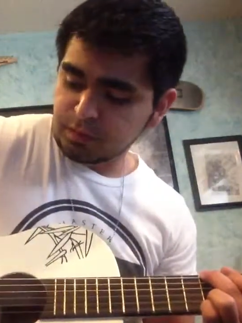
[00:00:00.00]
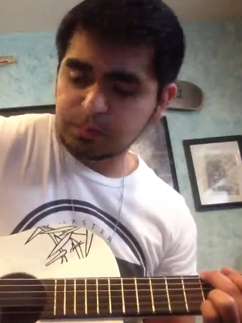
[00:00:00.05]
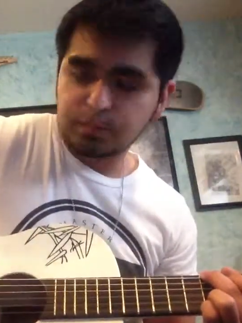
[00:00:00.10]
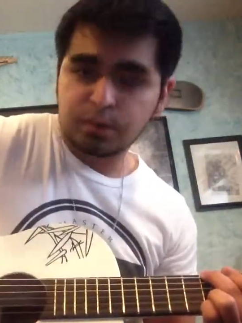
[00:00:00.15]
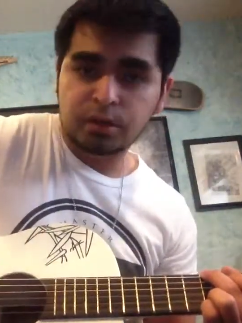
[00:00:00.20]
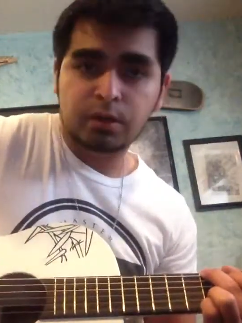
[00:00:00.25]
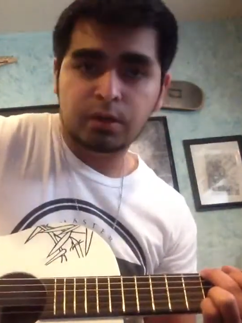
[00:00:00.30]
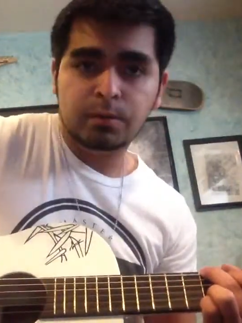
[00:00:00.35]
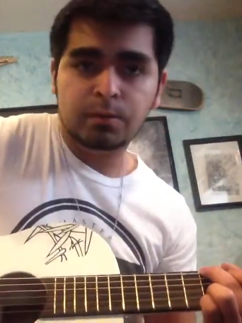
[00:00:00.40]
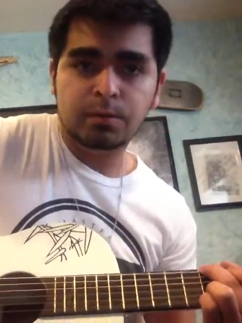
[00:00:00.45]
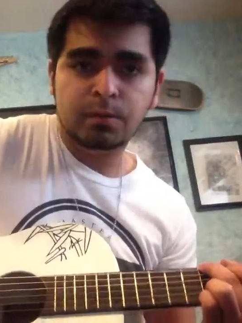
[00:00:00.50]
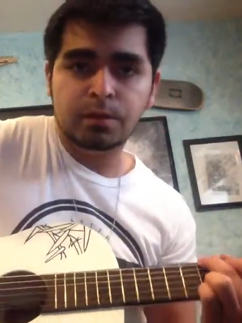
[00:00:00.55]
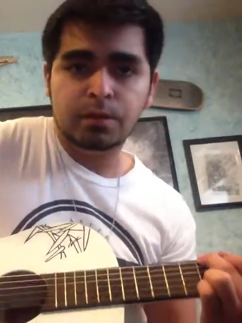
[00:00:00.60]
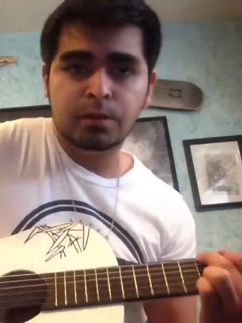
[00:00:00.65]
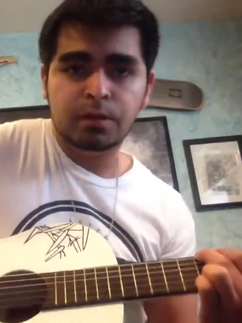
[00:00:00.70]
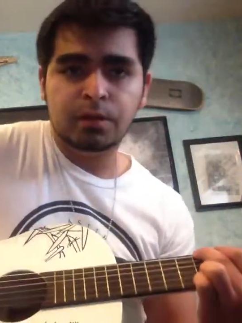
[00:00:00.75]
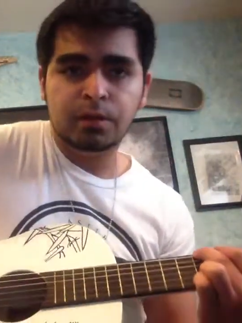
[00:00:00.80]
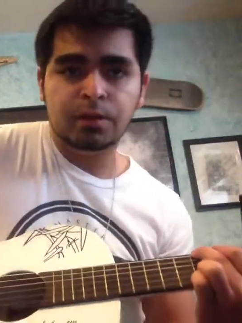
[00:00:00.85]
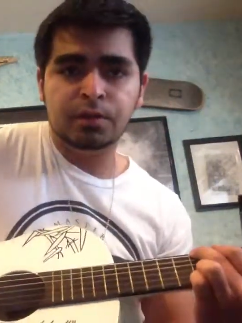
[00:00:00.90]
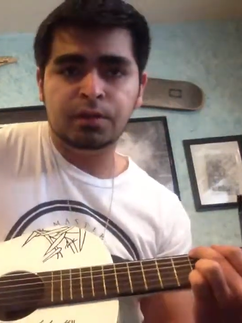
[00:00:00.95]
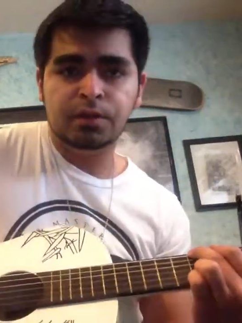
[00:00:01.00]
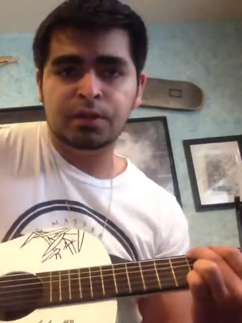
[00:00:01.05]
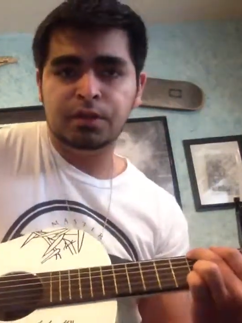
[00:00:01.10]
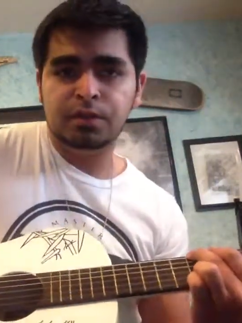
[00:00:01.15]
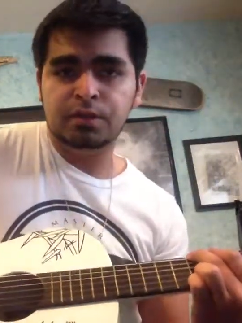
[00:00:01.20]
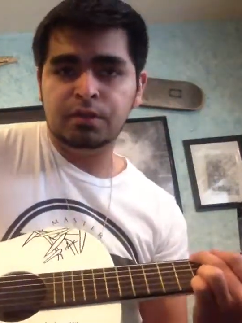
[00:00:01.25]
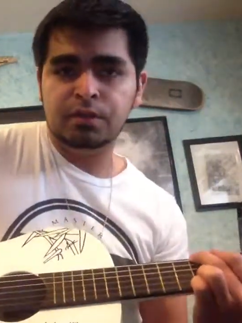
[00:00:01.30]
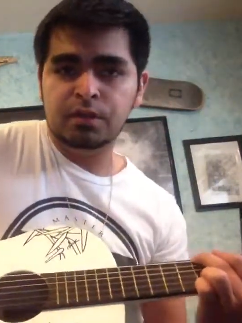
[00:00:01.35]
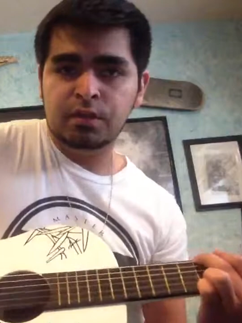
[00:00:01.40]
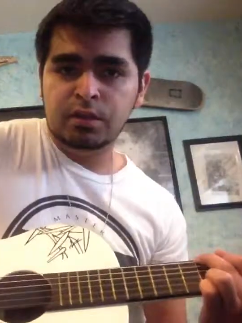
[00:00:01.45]
palm on
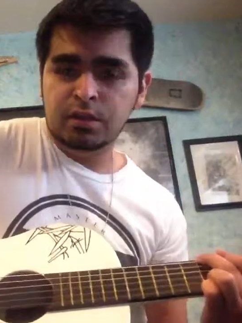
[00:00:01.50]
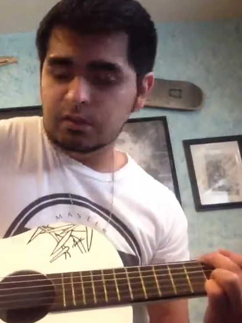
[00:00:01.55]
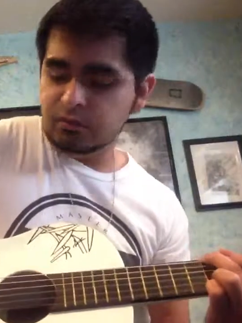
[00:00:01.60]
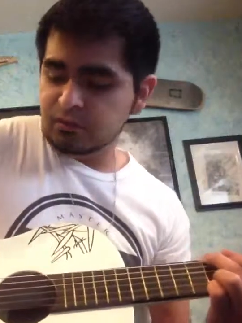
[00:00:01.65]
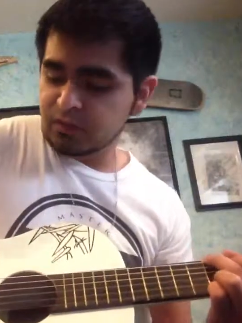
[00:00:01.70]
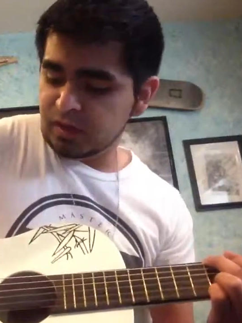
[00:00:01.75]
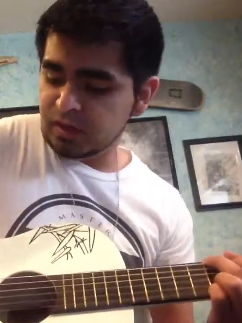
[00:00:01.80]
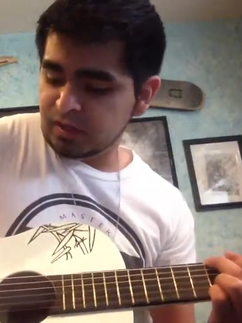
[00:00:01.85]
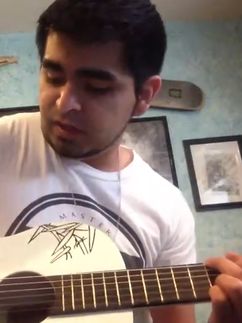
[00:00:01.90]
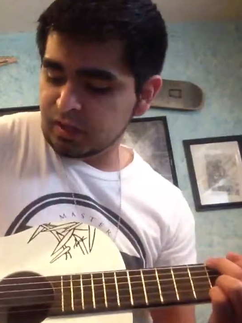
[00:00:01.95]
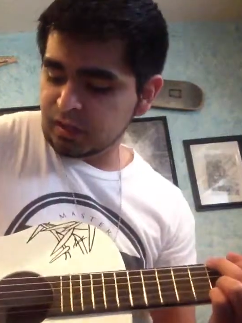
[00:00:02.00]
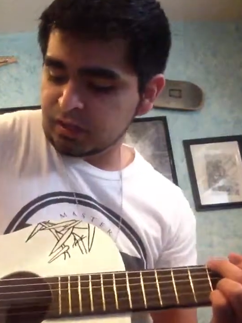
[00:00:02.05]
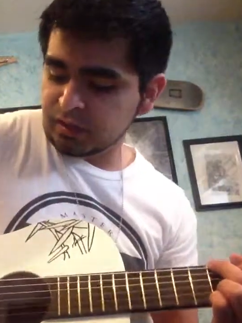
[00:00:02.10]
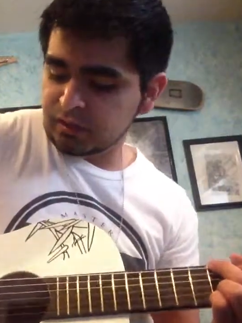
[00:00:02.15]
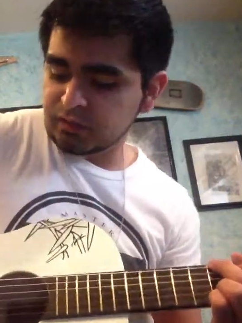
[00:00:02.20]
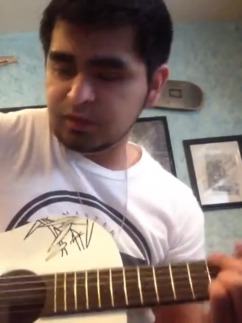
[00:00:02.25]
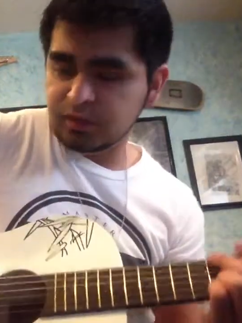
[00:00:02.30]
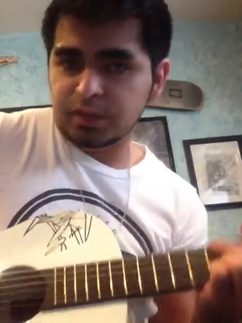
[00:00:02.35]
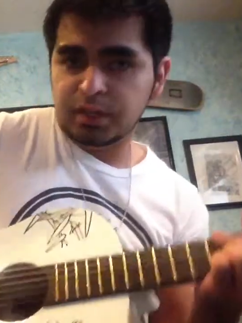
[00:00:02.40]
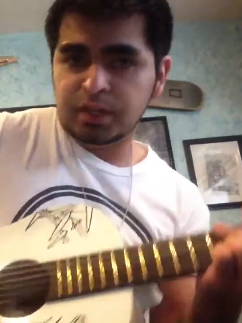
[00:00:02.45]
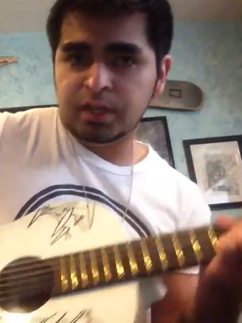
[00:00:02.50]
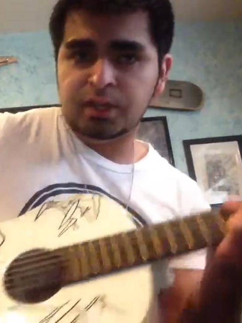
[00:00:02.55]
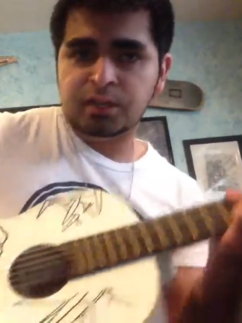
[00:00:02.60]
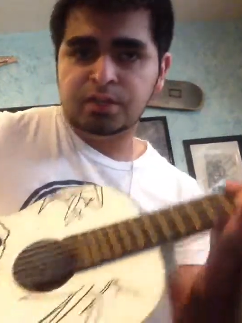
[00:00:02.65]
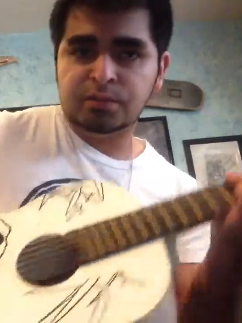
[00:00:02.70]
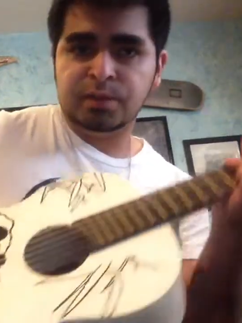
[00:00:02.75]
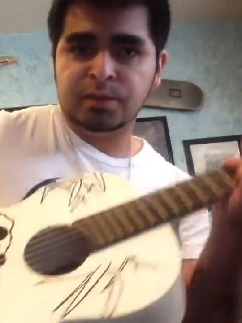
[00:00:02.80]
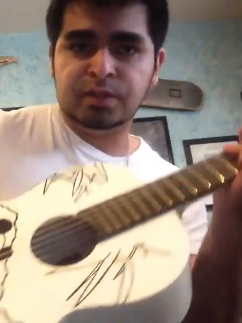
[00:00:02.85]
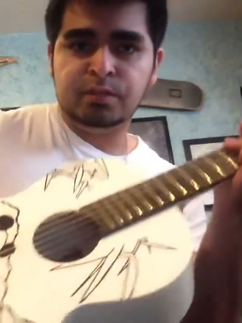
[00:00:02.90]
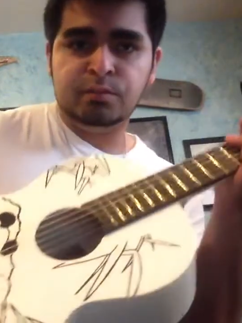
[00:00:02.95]
the very
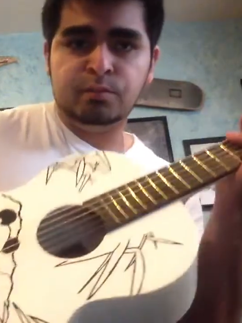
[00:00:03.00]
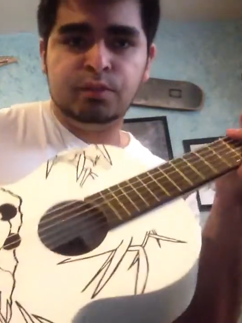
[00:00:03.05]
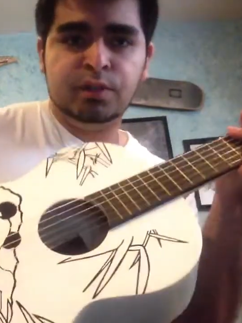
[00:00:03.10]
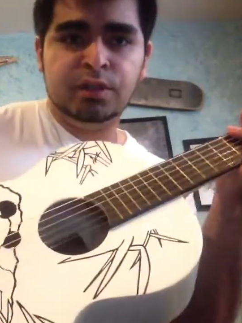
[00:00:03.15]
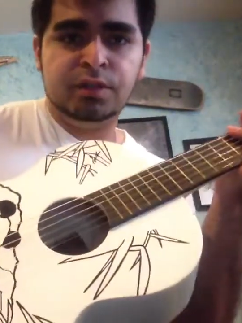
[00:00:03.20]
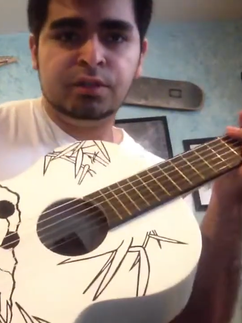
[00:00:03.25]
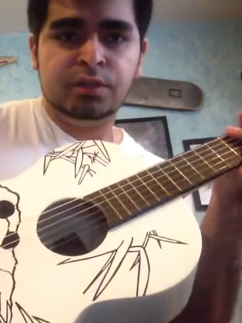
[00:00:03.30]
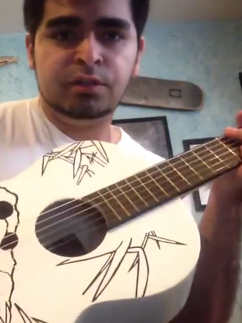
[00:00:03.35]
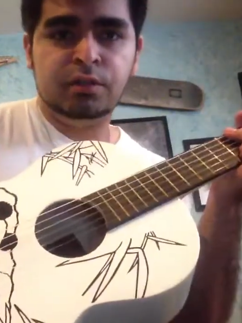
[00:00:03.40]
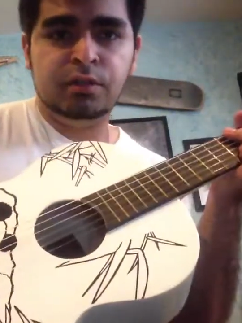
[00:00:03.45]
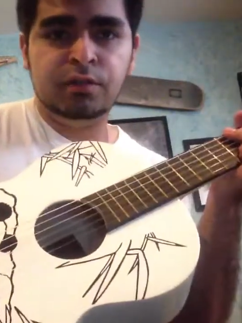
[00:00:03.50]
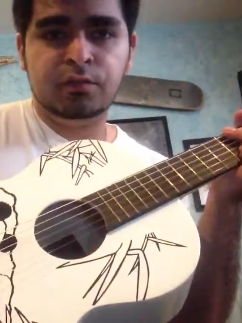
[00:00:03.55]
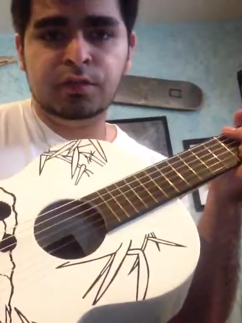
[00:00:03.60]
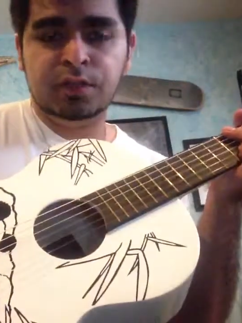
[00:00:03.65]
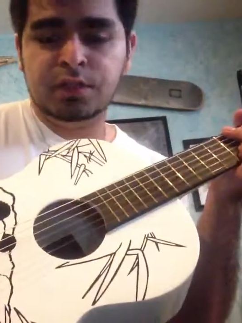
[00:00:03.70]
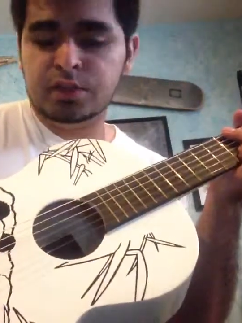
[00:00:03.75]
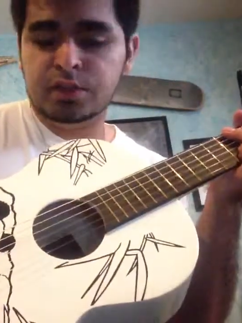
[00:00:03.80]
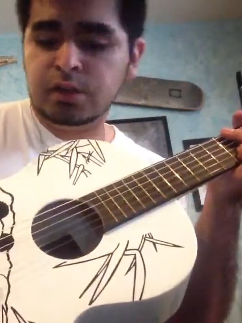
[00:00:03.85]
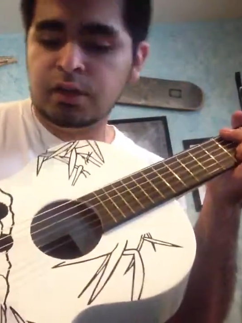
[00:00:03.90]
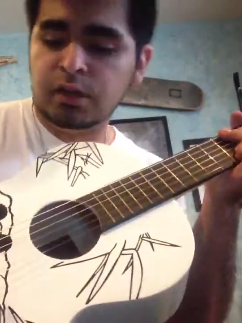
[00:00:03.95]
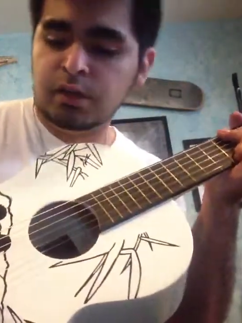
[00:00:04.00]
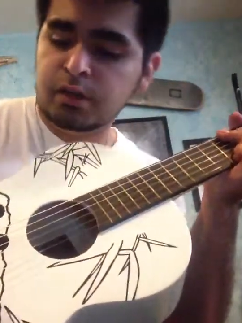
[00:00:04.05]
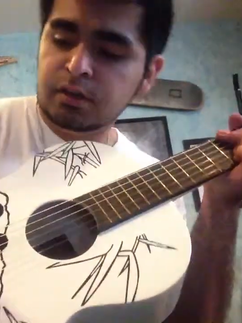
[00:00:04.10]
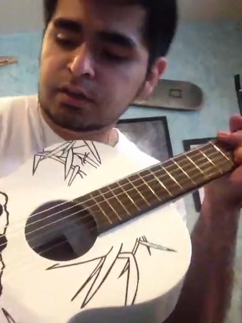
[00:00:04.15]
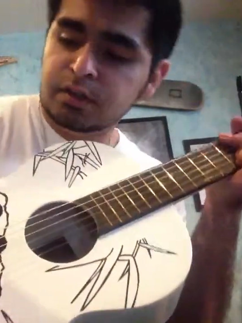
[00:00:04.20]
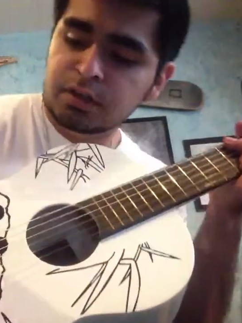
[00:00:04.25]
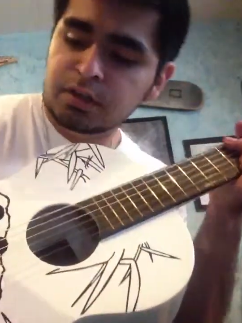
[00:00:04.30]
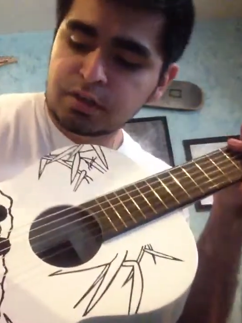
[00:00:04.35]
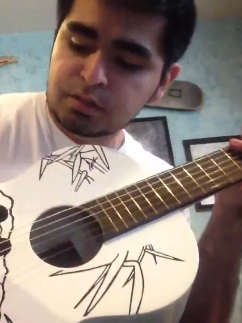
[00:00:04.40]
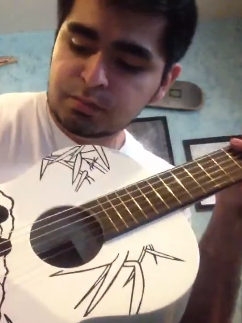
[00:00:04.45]
edge by the bridge of the guitar,
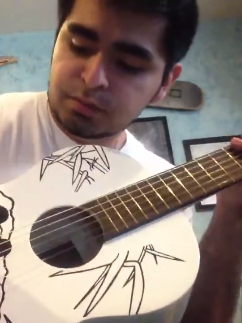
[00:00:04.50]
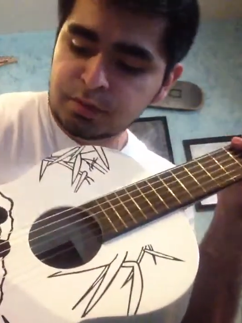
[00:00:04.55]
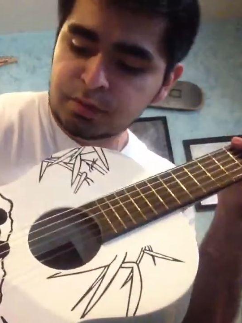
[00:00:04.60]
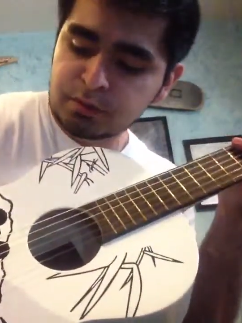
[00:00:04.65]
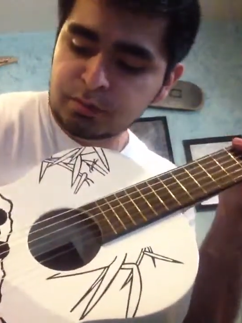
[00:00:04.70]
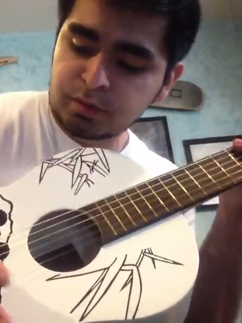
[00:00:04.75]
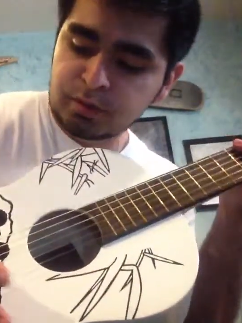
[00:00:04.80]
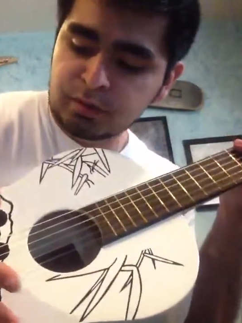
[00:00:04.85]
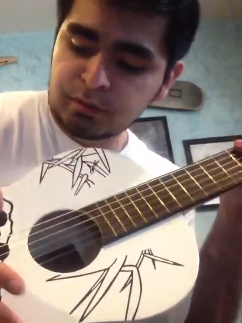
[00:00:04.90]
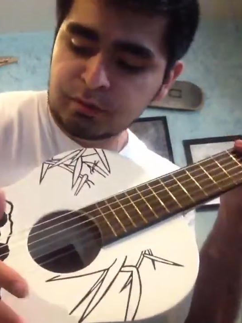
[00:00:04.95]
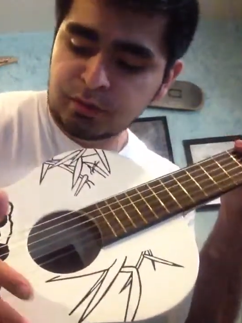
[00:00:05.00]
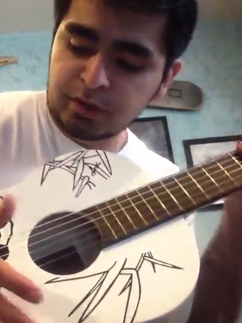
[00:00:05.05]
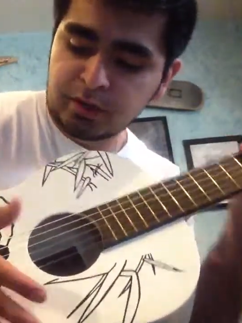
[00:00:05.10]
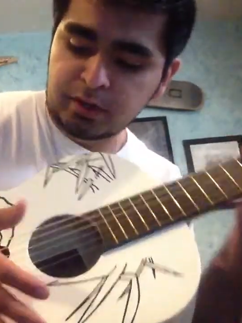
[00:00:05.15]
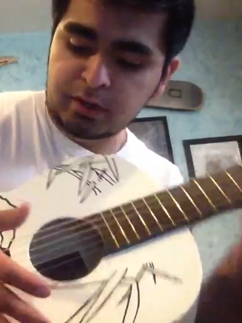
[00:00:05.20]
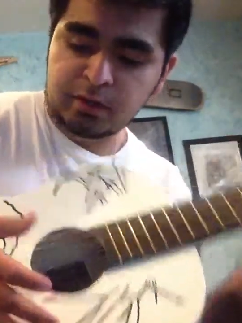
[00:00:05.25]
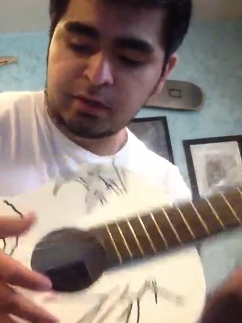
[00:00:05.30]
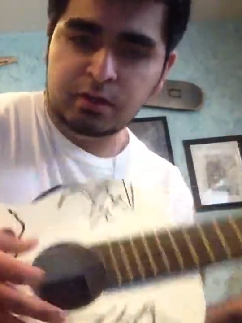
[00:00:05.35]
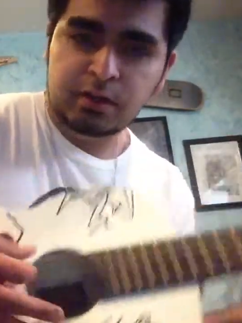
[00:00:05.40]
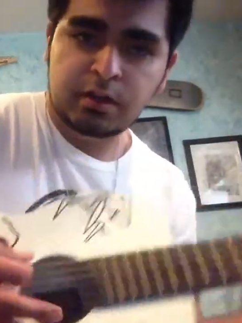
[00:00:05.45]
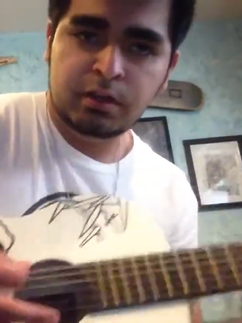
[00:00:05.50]
and you just put your palm there,